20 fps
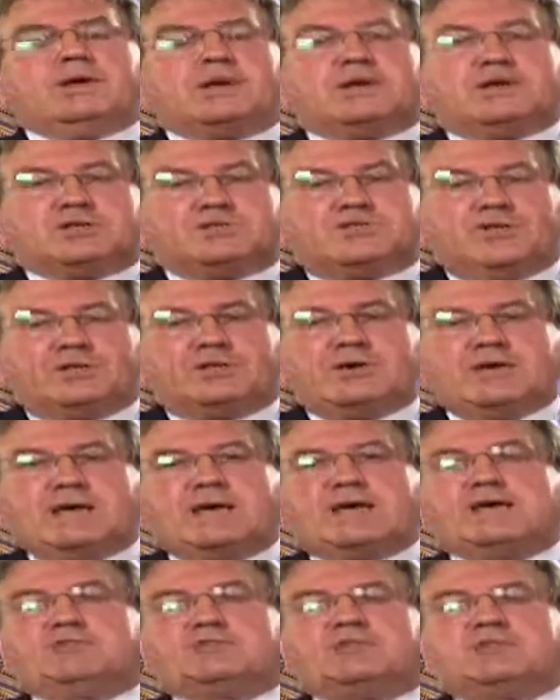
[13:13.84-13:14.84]
It is very
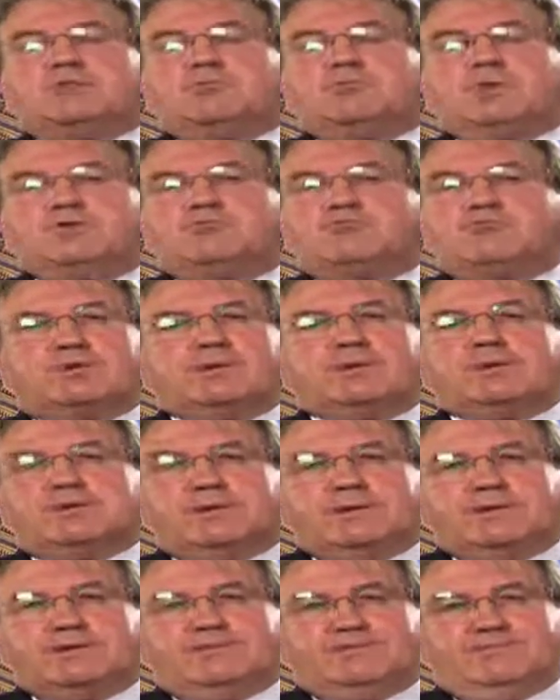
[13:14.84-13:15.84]
easy when
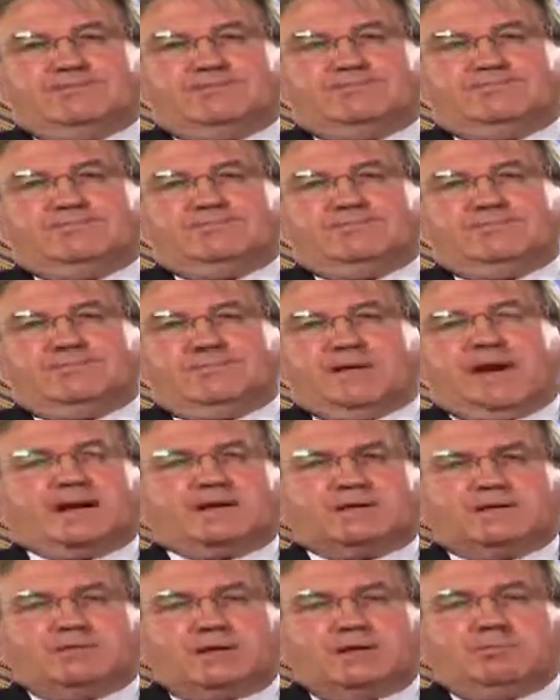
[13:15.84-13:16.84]
reading
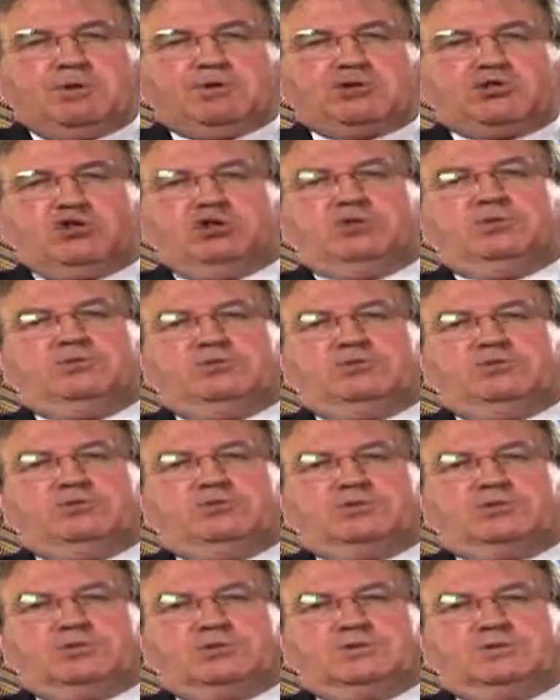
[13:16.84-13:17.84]
academic
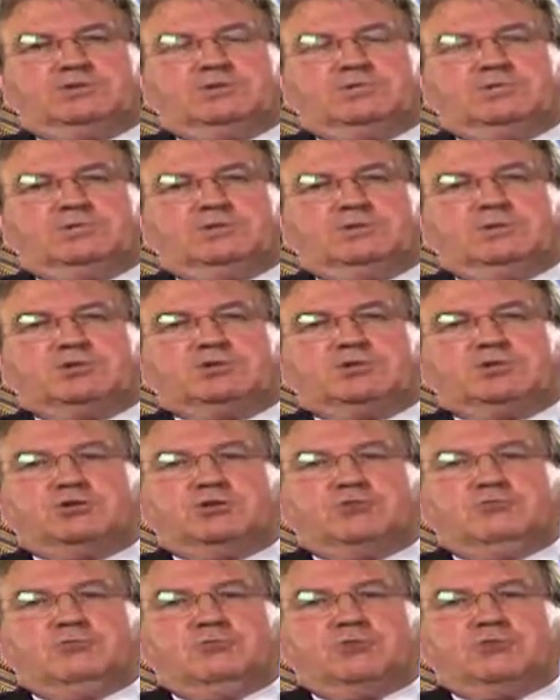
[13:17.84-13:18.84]
journals
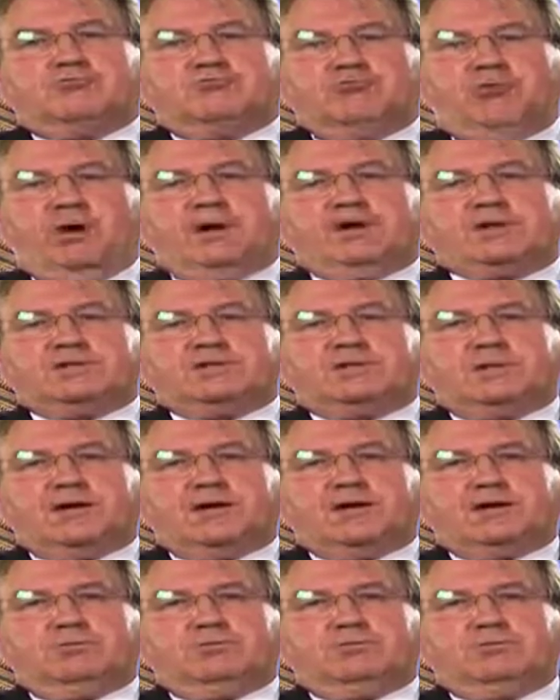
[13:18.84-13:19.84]
to write
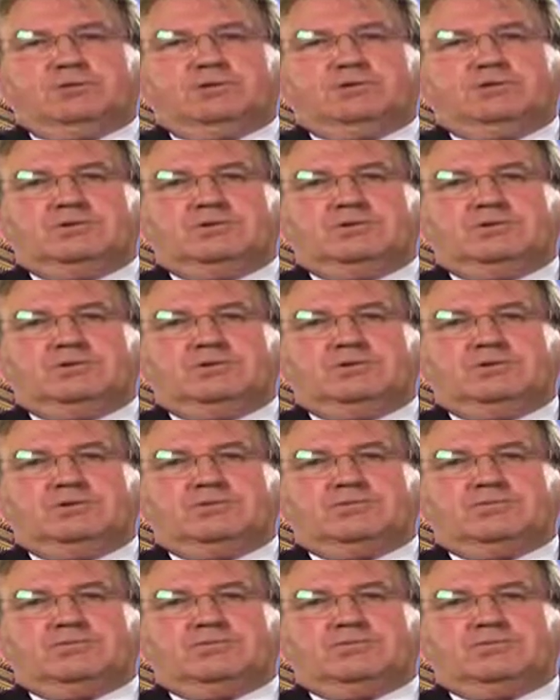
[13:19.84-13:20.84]
down
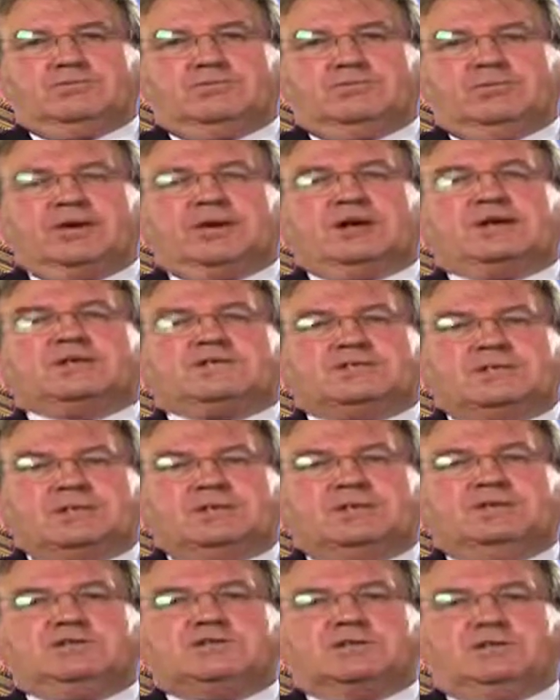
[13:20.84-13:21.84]
the
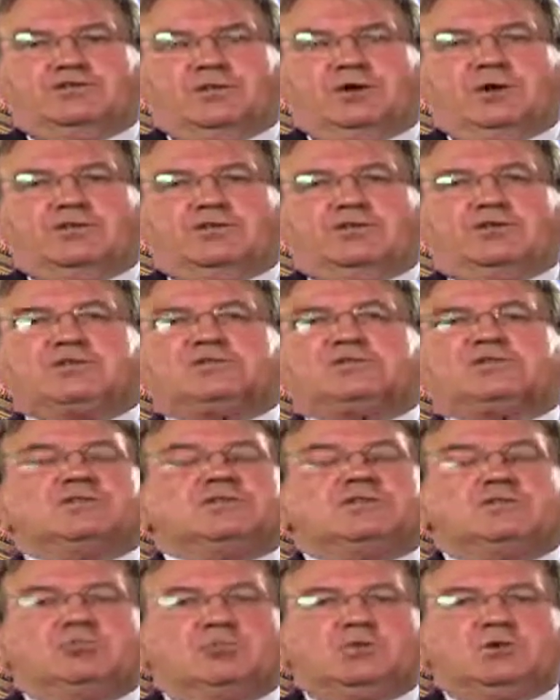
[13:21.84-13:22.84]
ideas of others
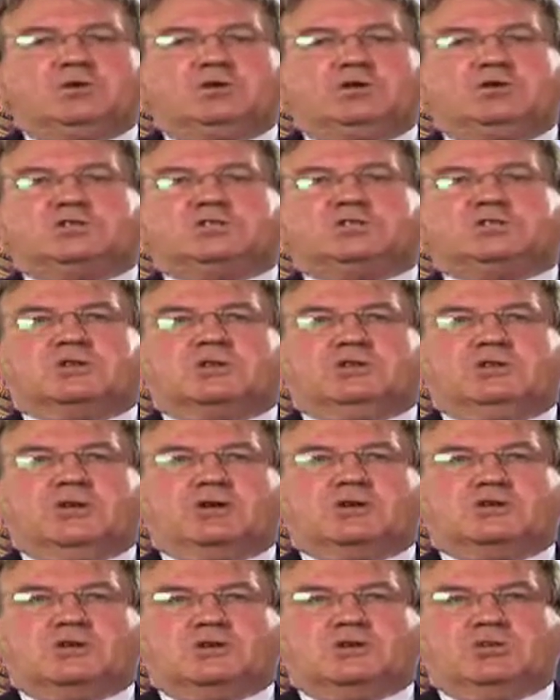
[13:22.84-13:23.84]
in the words that
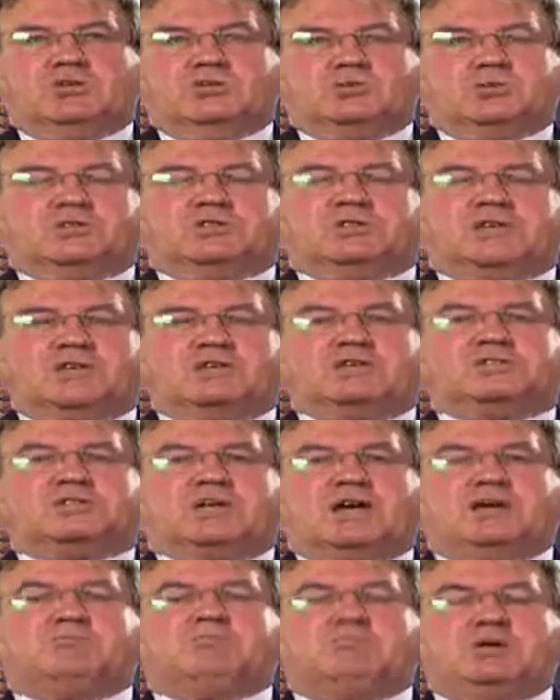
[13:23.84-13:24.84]
they use. These
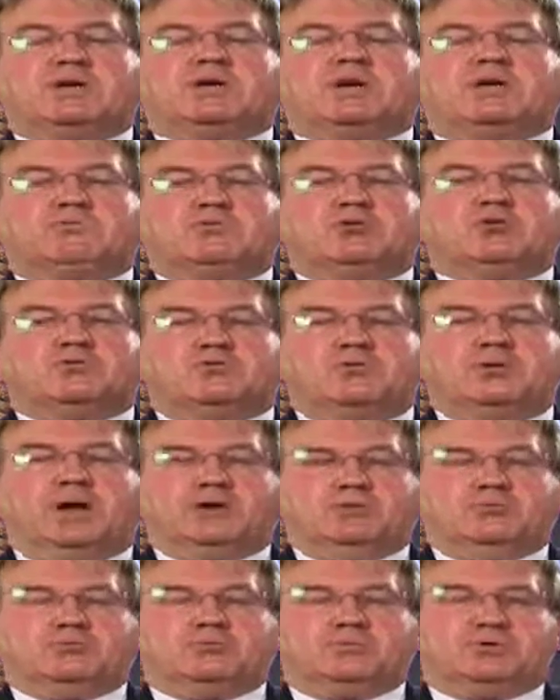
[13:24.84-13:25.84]
then become your
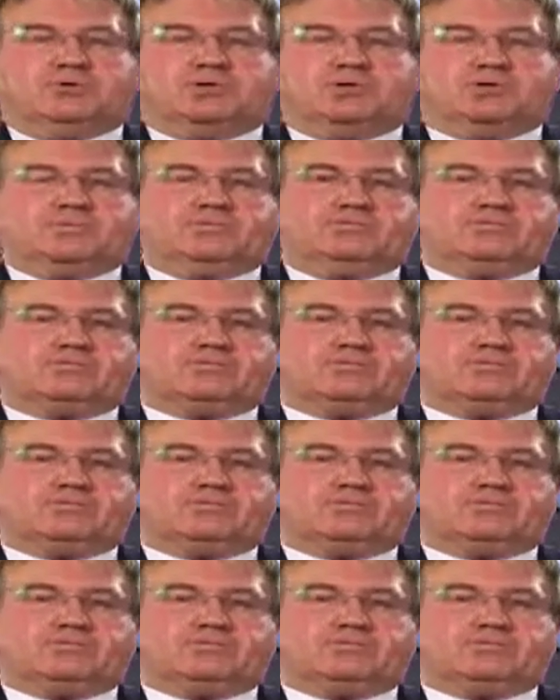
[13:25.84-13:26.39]
notes.